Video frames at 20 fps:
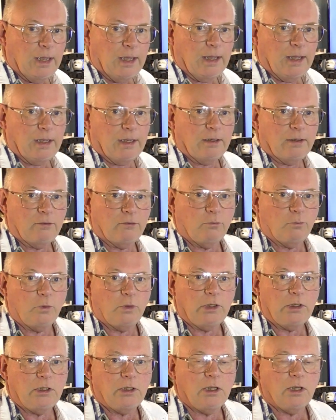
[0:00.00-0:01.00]
and
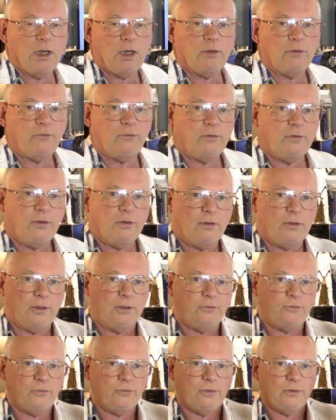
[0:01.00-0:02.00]
we cut
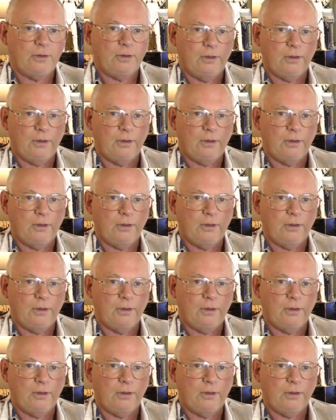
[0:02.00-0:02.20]
this